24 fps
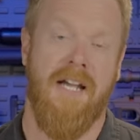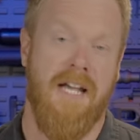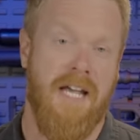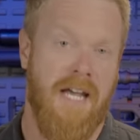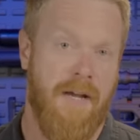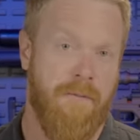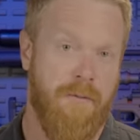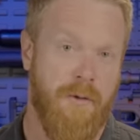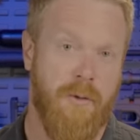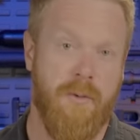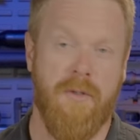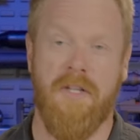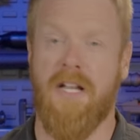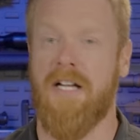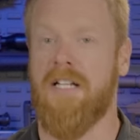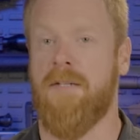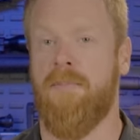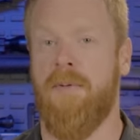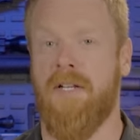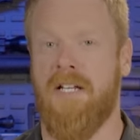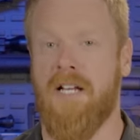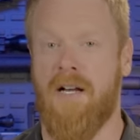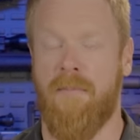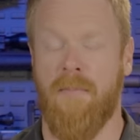If you would like to
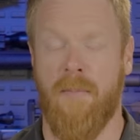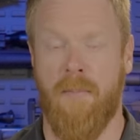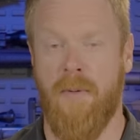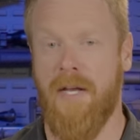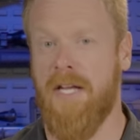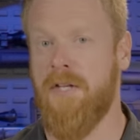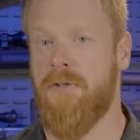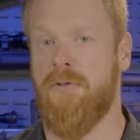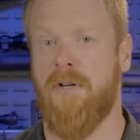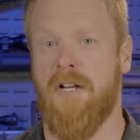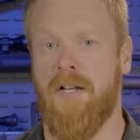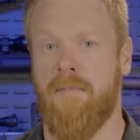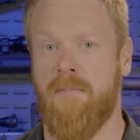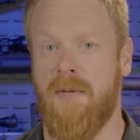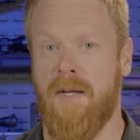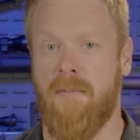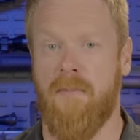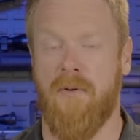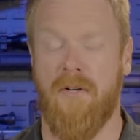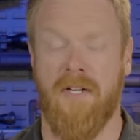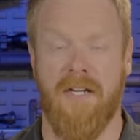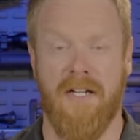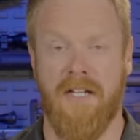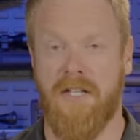become a Patreon
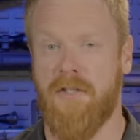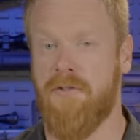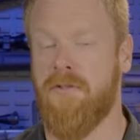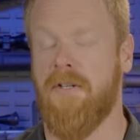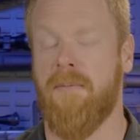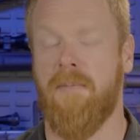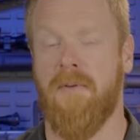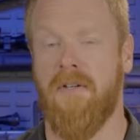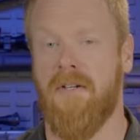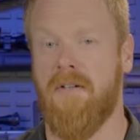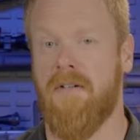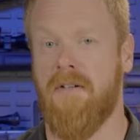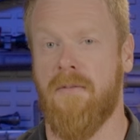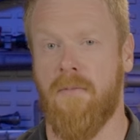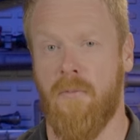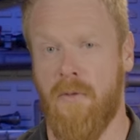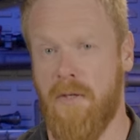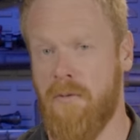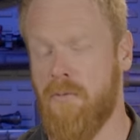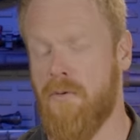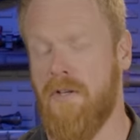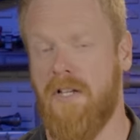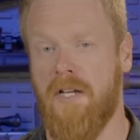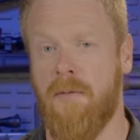member and a contributor,
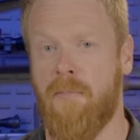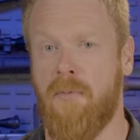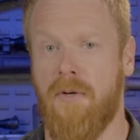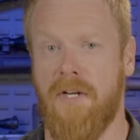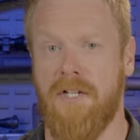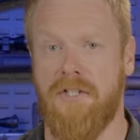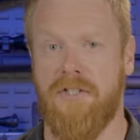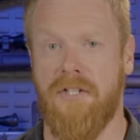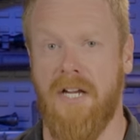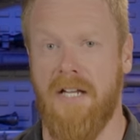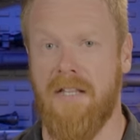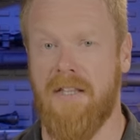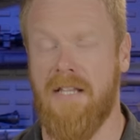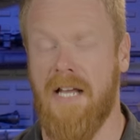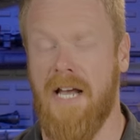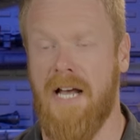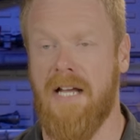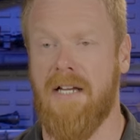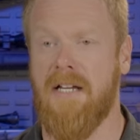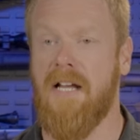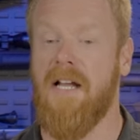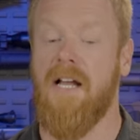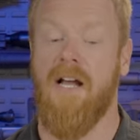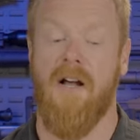we'd really appreciate
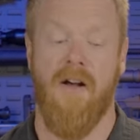that.